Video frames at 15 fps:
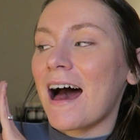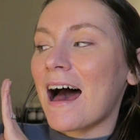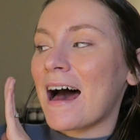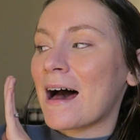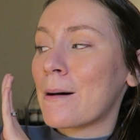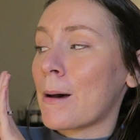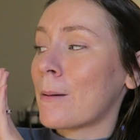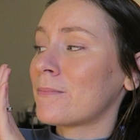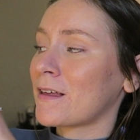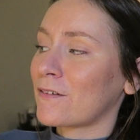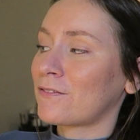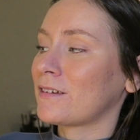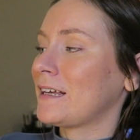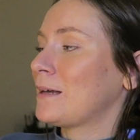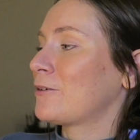I'm
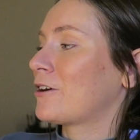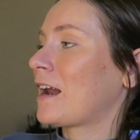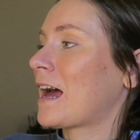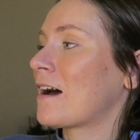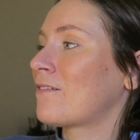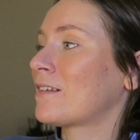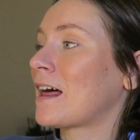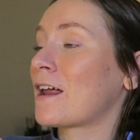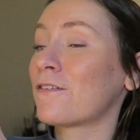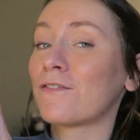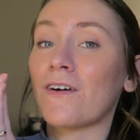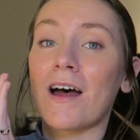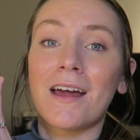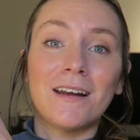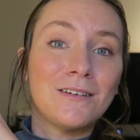definitely going to have a lot of
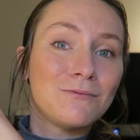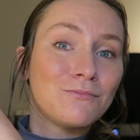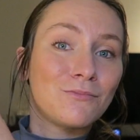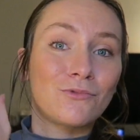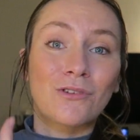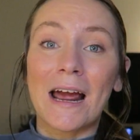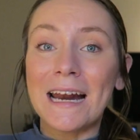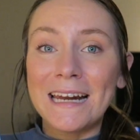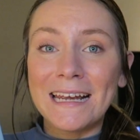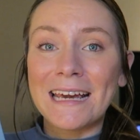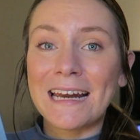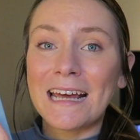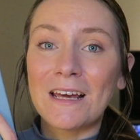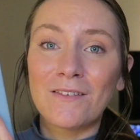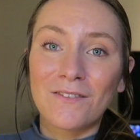fun writing
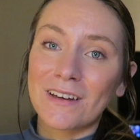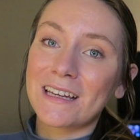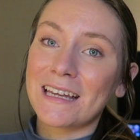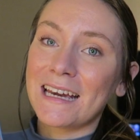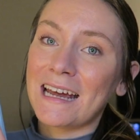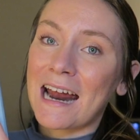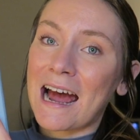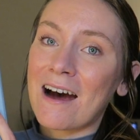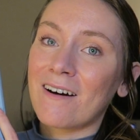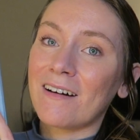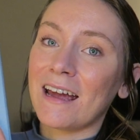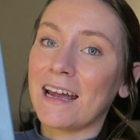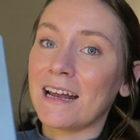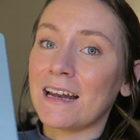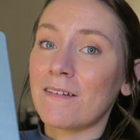it and filling it out,
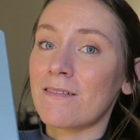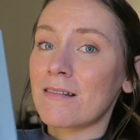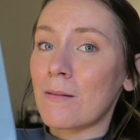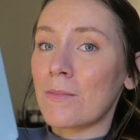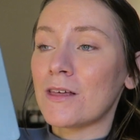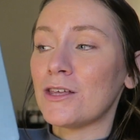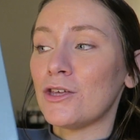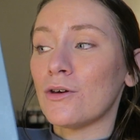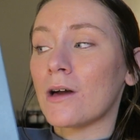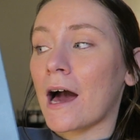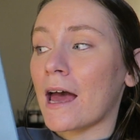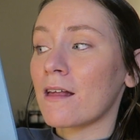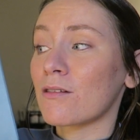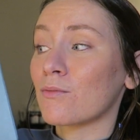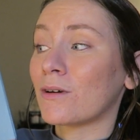and if something you
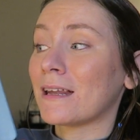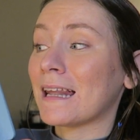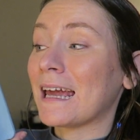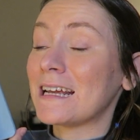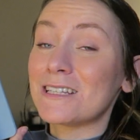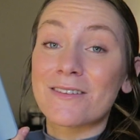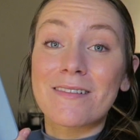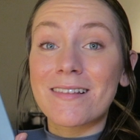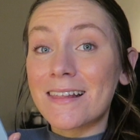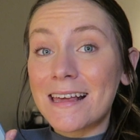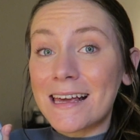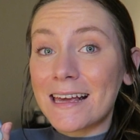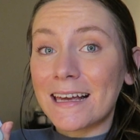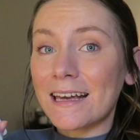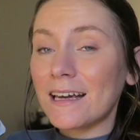guys would like to
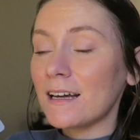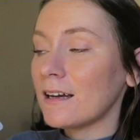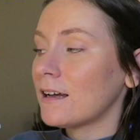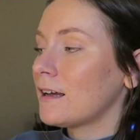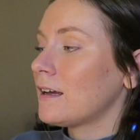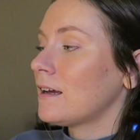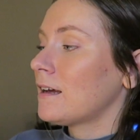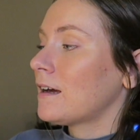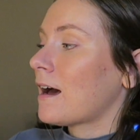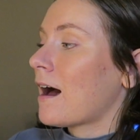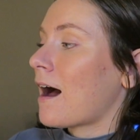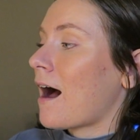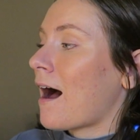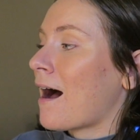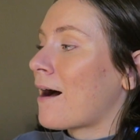see,
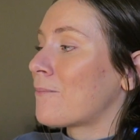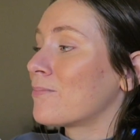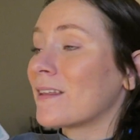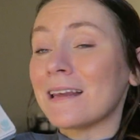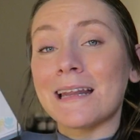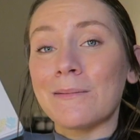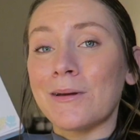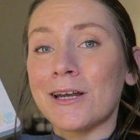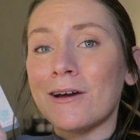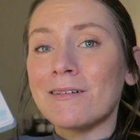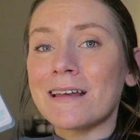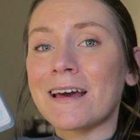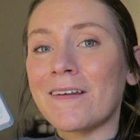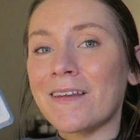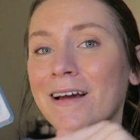then let me know
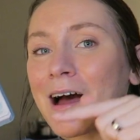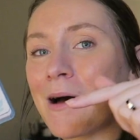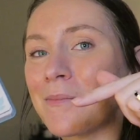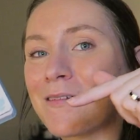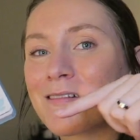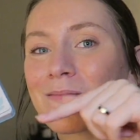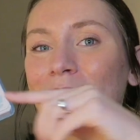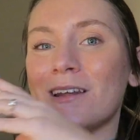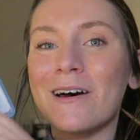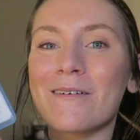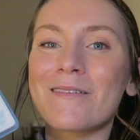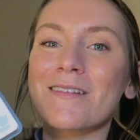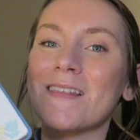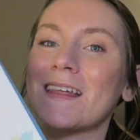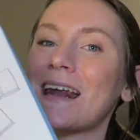down in the comments below
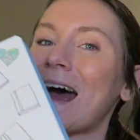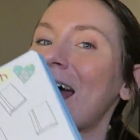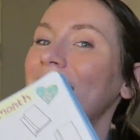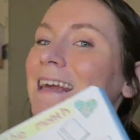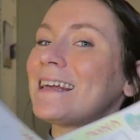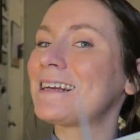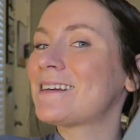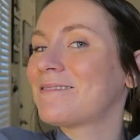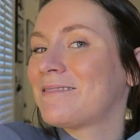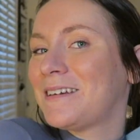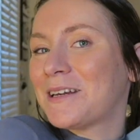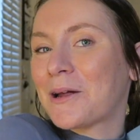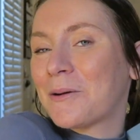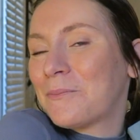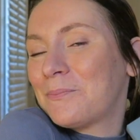so that I can,
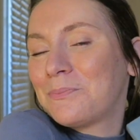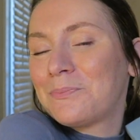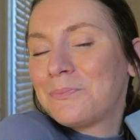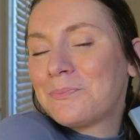you know,